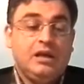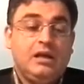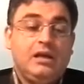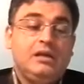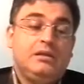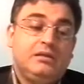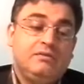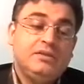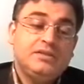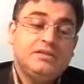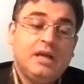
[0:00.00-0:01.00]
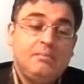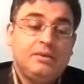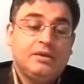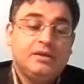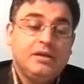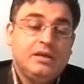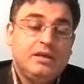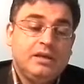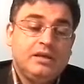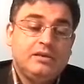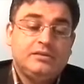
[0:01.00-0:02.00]
The first topic
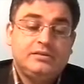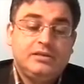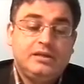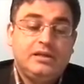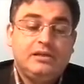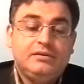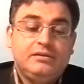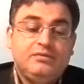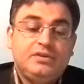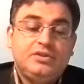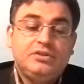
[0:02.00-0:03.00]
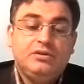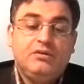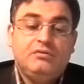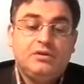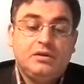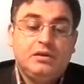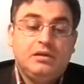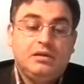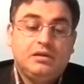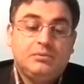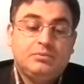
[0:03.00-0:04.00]
is definition of
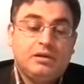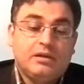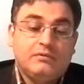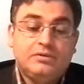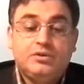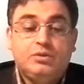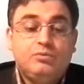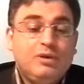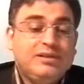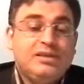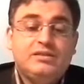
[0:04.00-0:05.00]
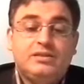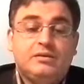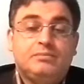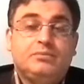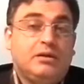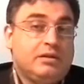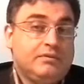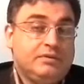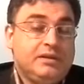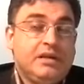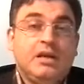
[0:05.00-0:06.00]
cryptography. So what is cryptography?
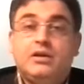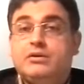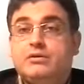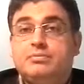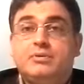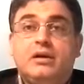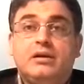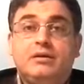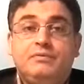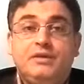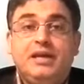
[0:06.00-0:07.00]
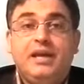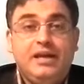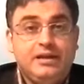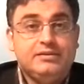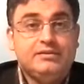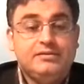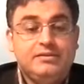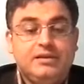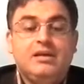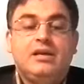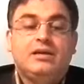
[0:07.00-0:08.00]
Cryptography is
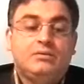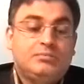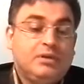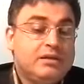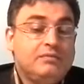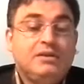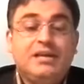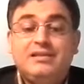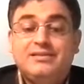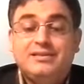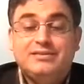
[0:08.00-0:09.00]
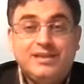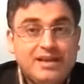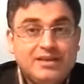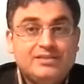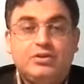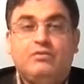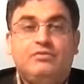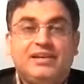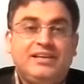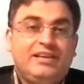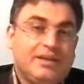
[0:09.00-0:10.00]
the science of
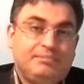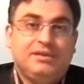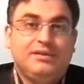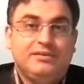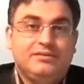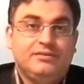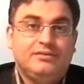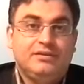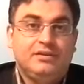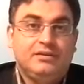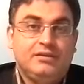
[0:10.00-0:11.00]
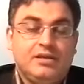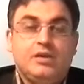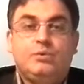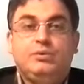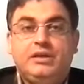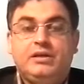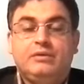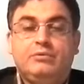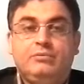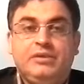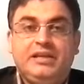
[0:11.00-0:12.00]
encrypting. Okay,
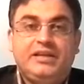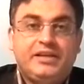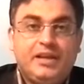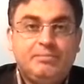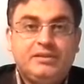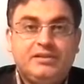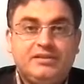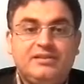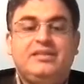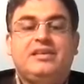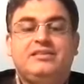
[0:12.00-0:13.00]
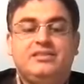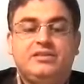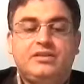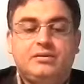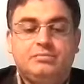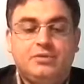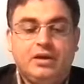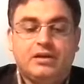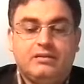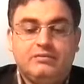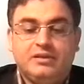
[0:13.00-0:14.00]
when we encrypt, that is
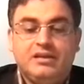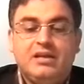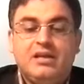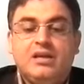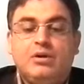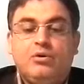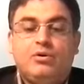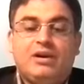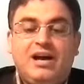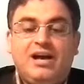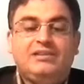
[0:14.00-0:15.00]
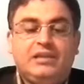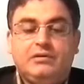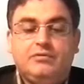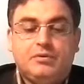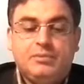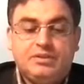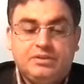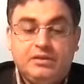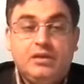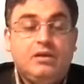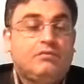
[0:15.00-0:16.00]
cryptography, or hiding information.
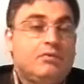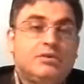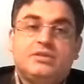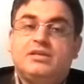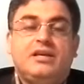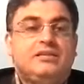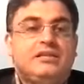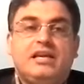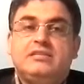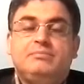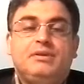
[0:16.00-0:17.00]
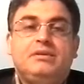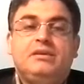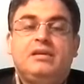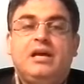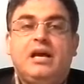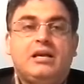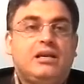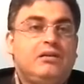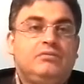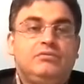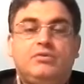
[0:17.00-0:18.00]
Of course, it has been
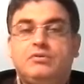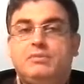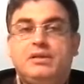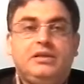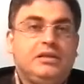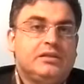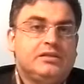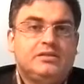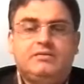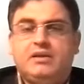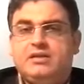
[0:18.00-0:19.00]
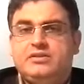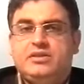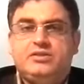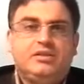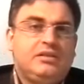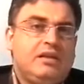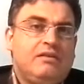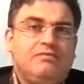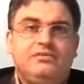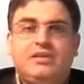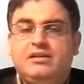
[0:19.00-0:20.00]
around for many years. Civilization
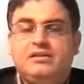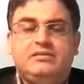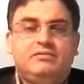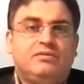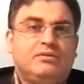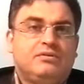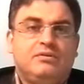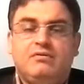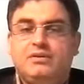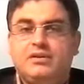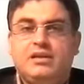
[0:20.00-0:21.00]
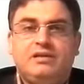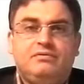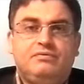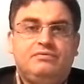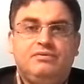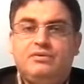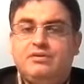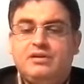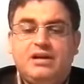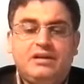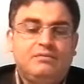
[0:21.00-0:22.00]
have done it for over than
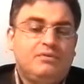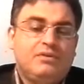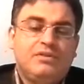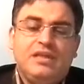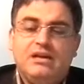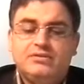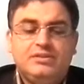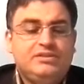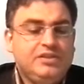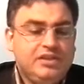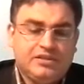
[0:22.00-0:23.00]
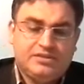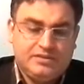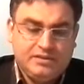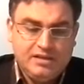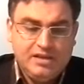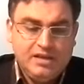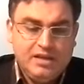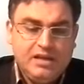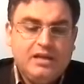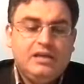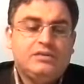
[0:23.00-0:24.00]
4,000 years.
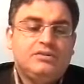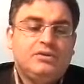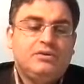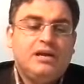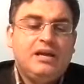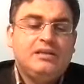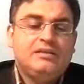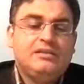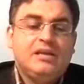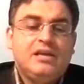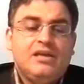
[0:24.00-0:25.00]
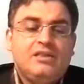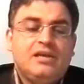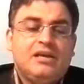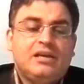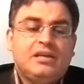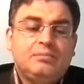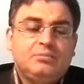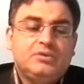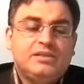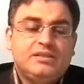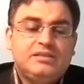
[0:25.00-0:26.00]
And the crypto
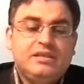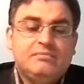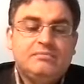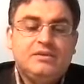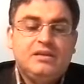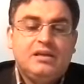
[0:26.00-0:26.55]
system